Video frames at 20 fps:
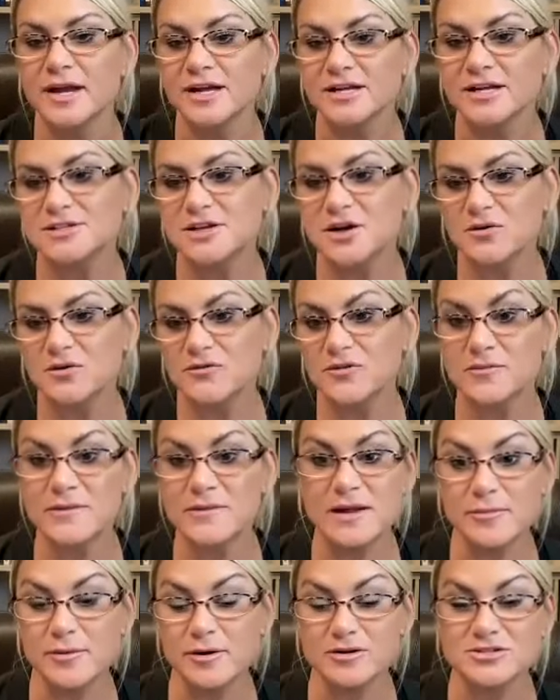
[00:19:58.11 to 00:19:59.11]
So for me
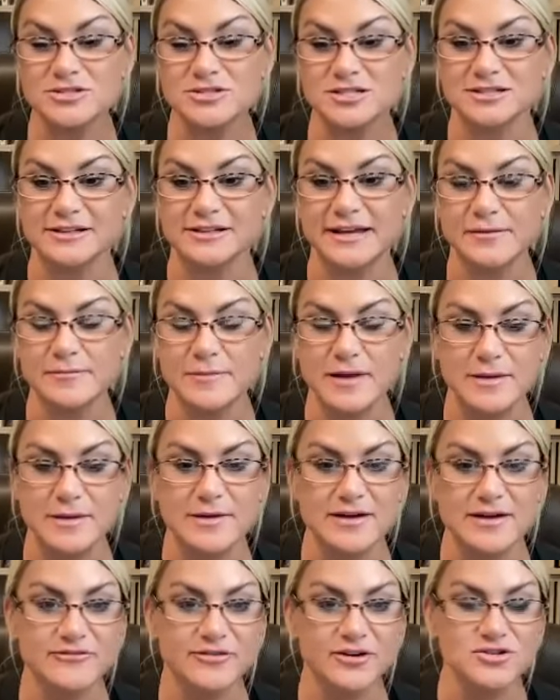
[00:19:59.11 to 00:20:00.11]
personally, in
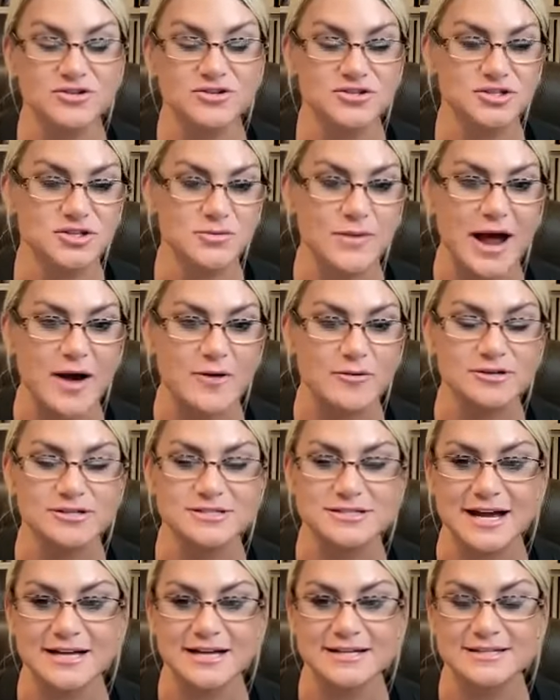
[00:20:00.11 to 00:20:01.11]
my first 2
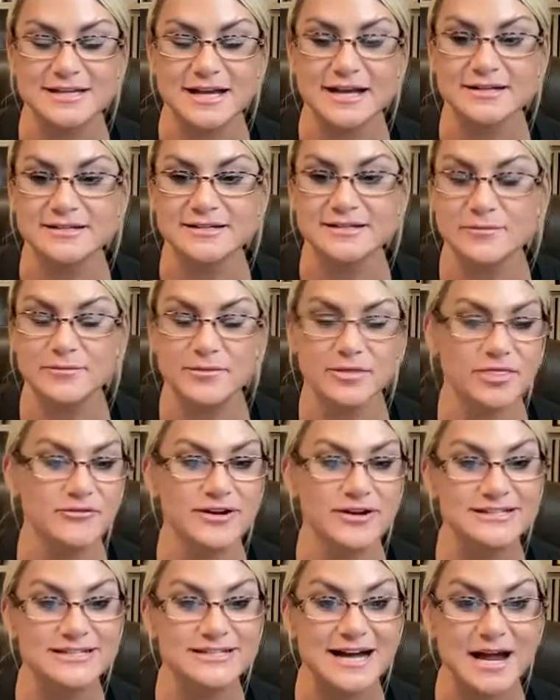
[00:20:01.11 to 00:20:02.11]
hours, I signed up
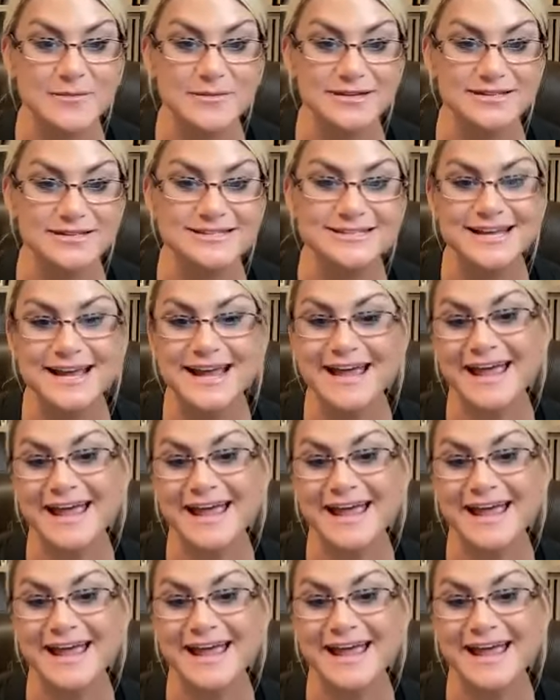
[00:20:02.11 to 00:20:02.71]
3 diamonds